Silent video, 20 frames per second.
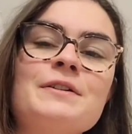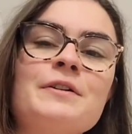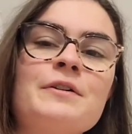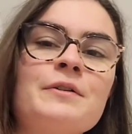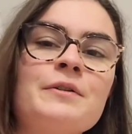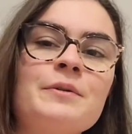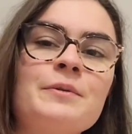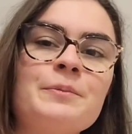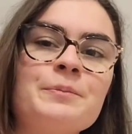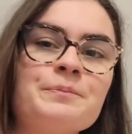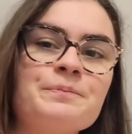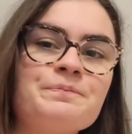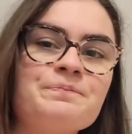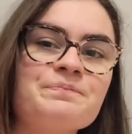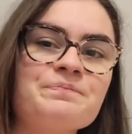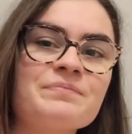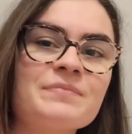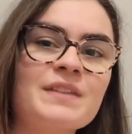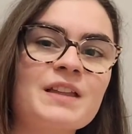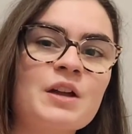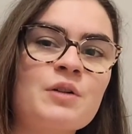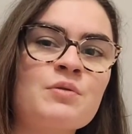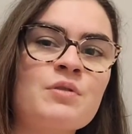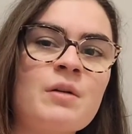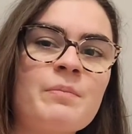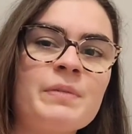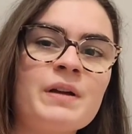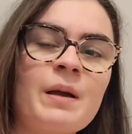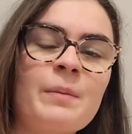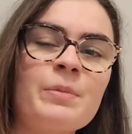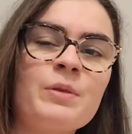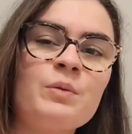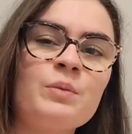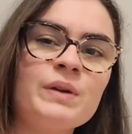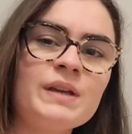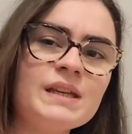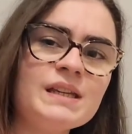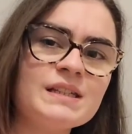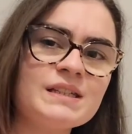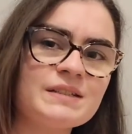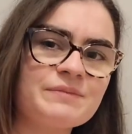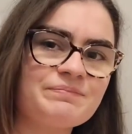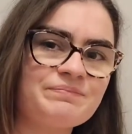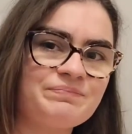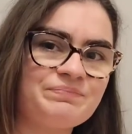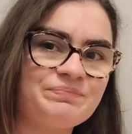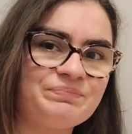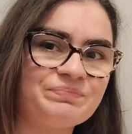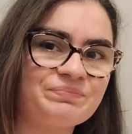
So, wrapping up the week.